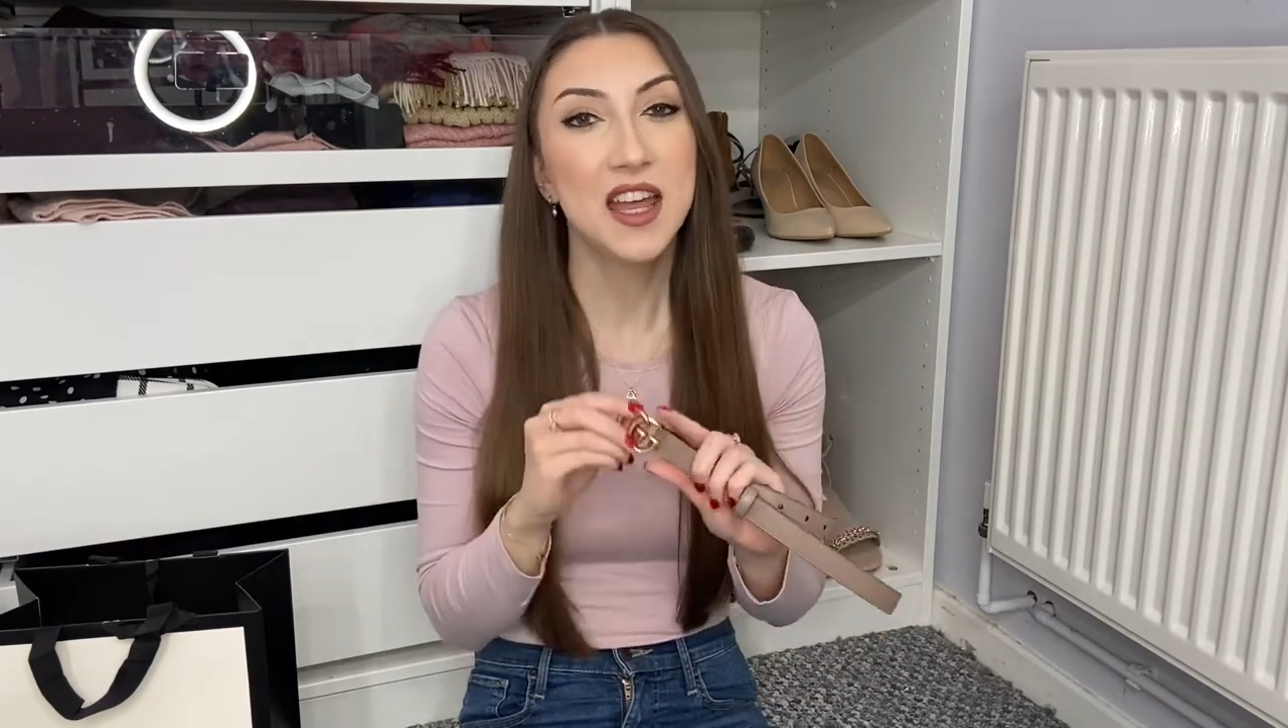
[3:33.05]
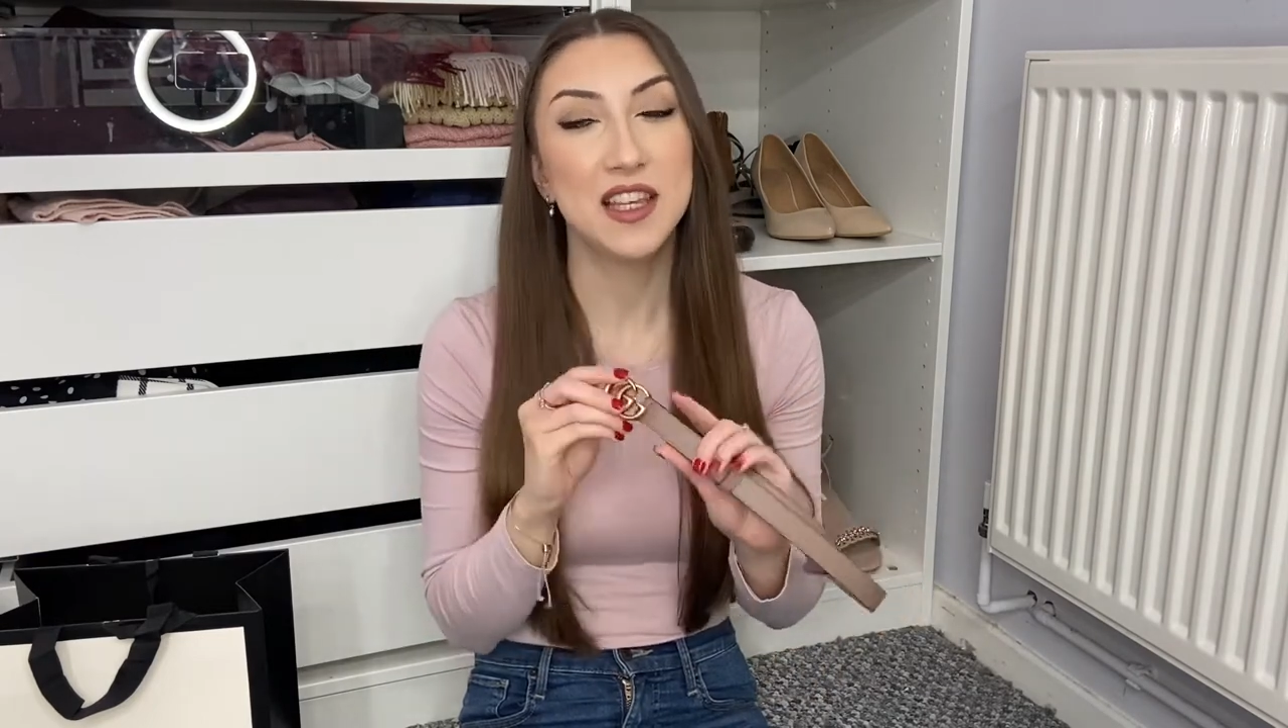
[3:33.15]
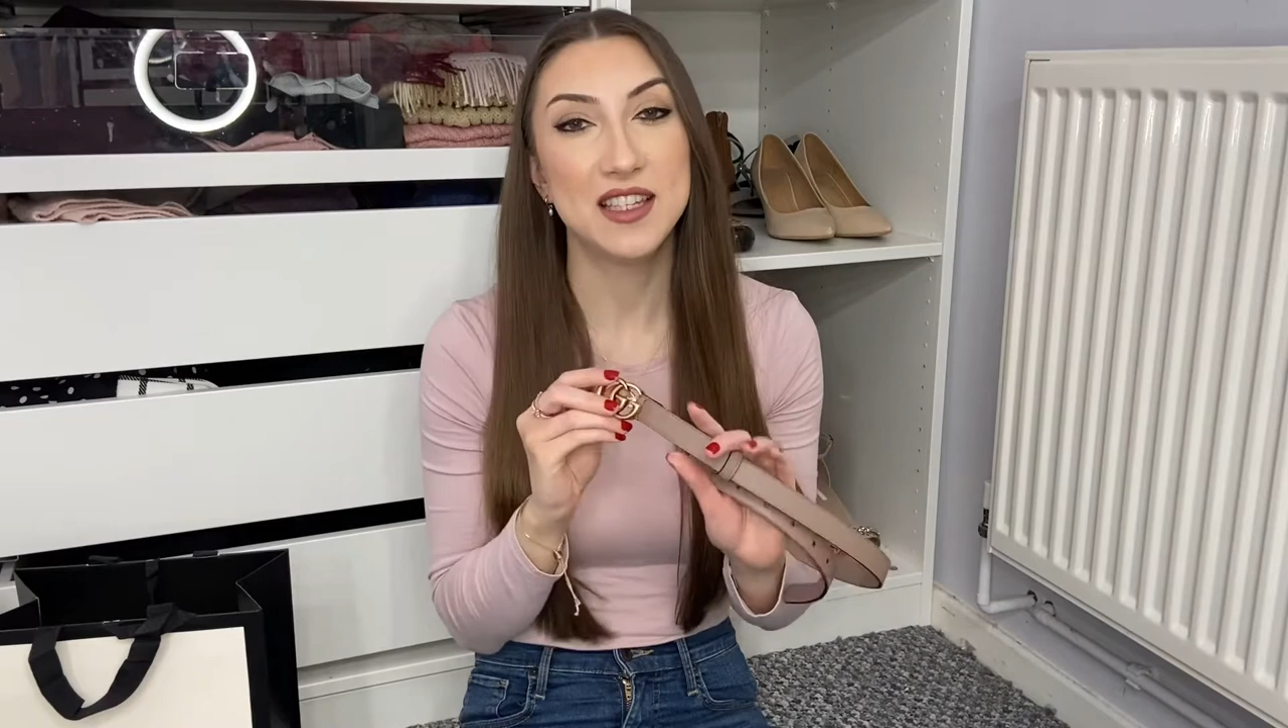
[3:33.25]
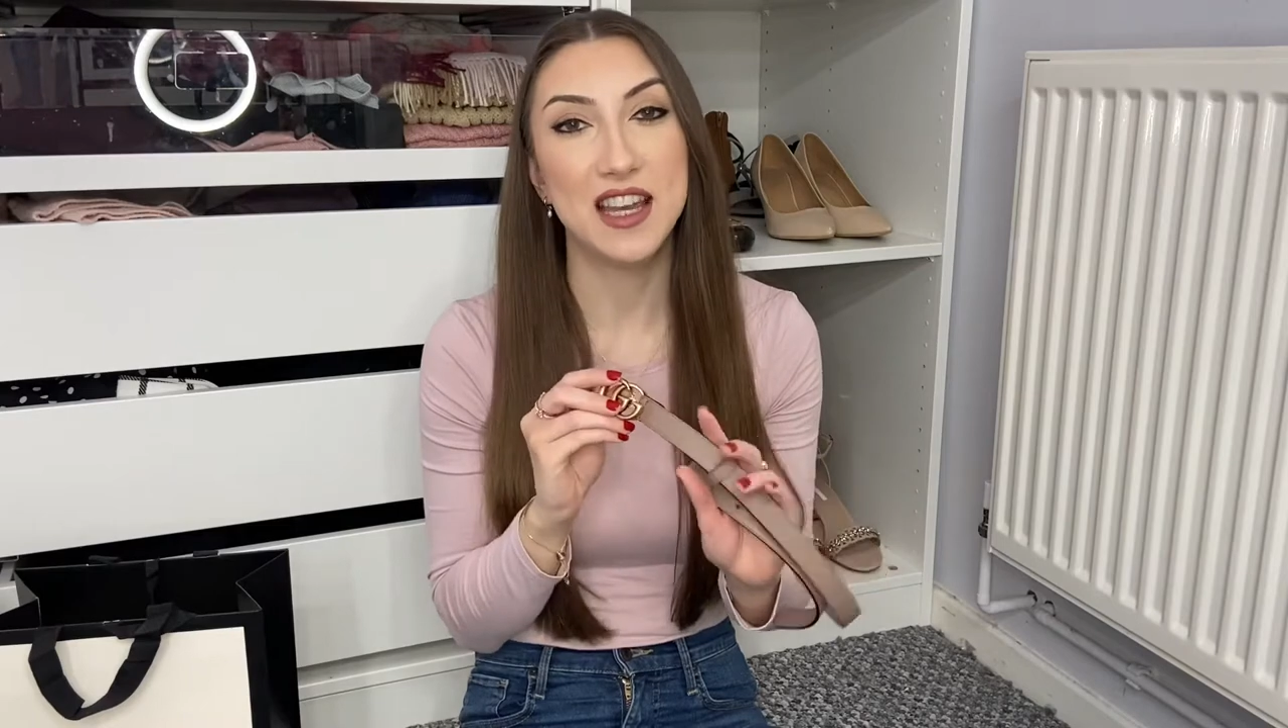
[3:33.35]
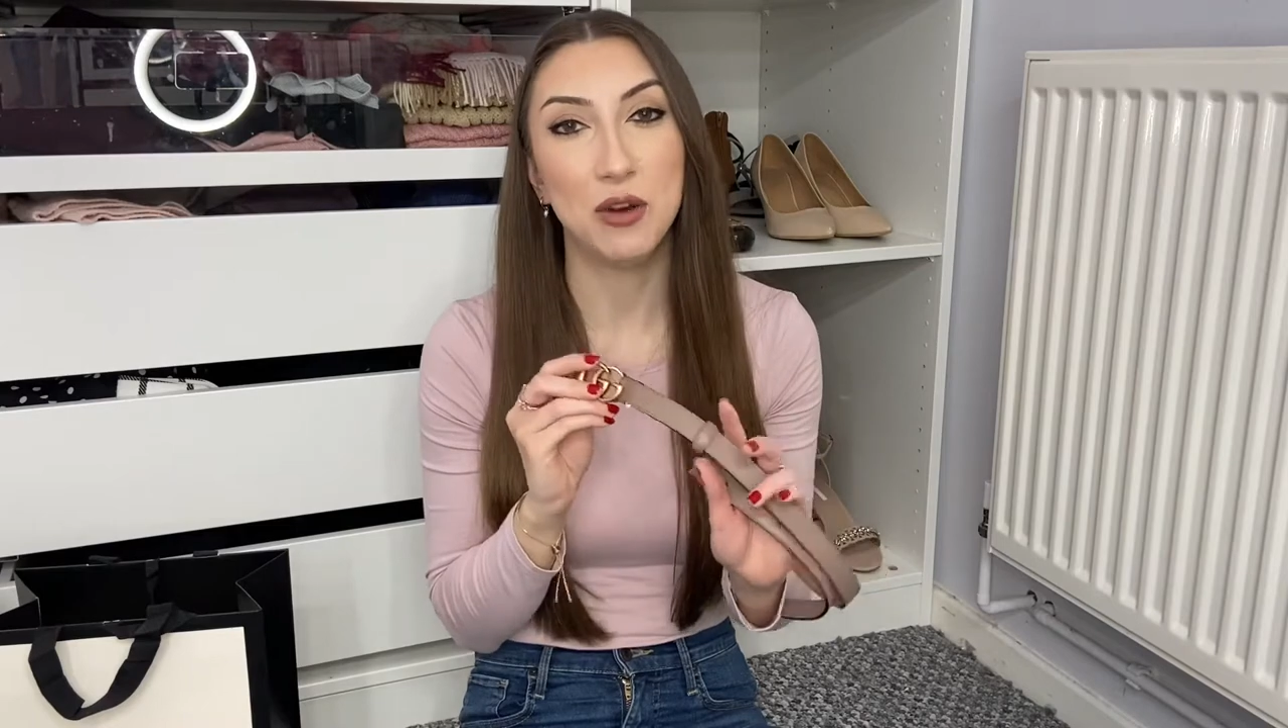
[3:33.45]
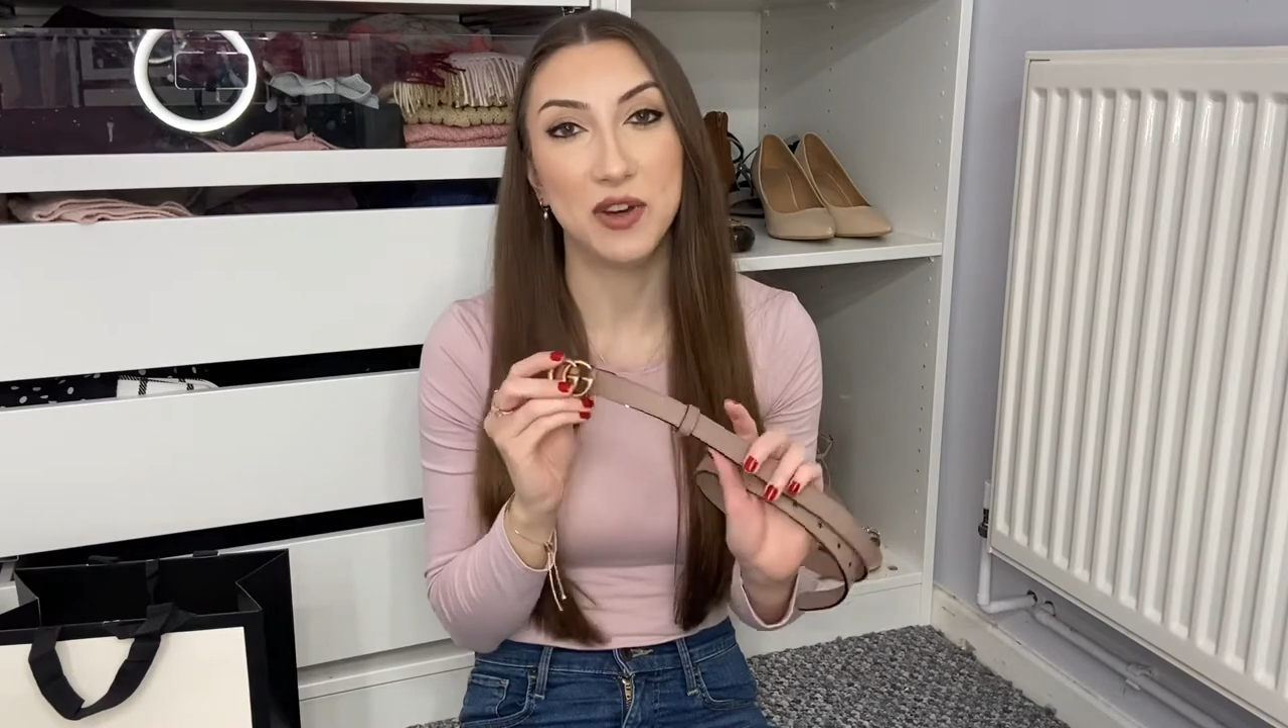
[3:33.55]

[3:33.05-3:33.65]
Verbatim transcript: this now